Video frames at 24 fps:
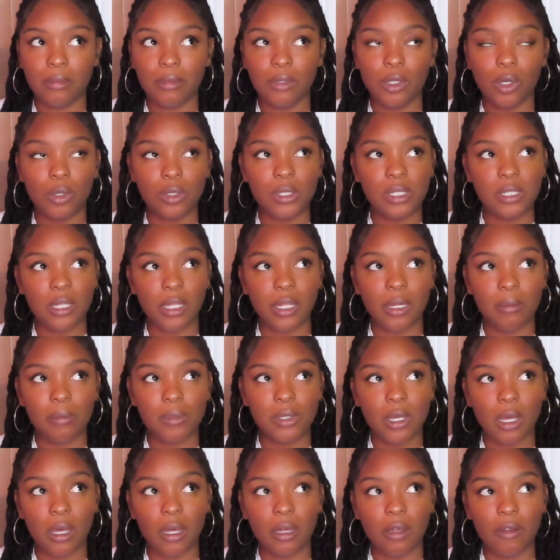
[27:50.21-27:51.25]
those
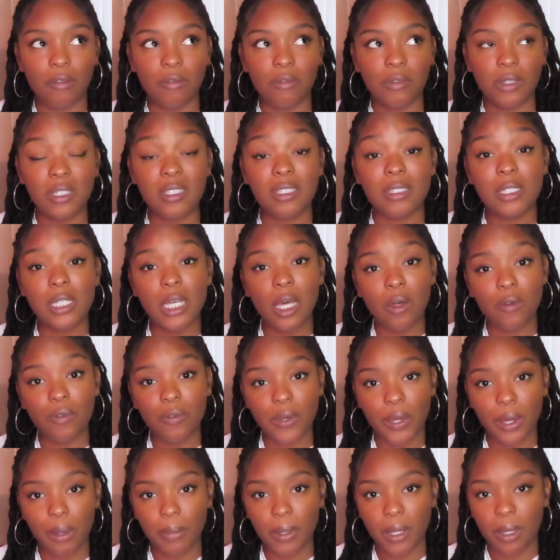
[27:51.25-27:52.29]
themes of the self
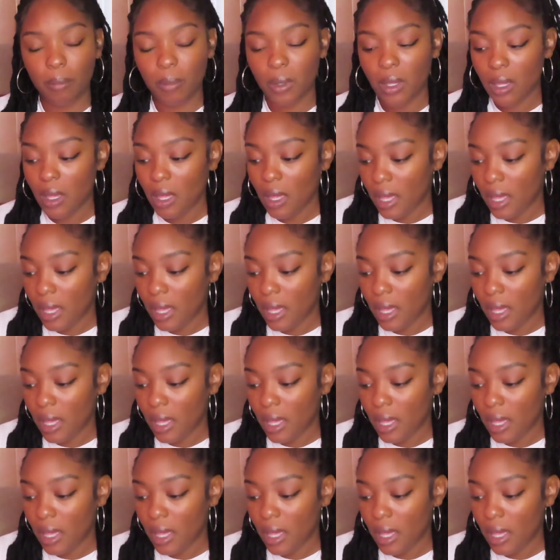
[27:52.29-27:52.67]
come up.